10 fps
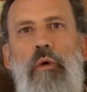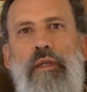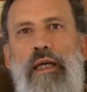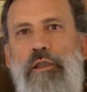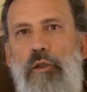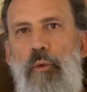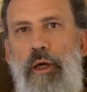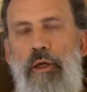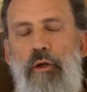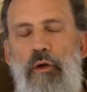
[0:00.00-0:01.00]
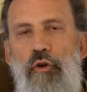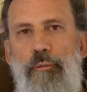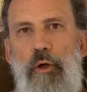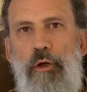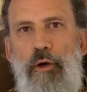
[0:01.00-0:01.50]
Well, that's the way your
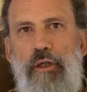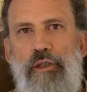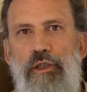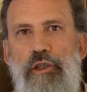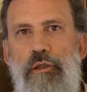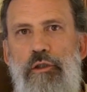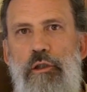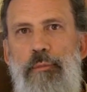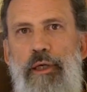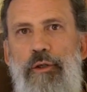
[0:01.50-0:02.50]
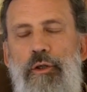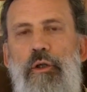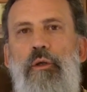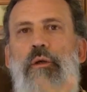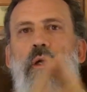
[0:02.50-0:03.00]
cryptocurrency sh should be, too,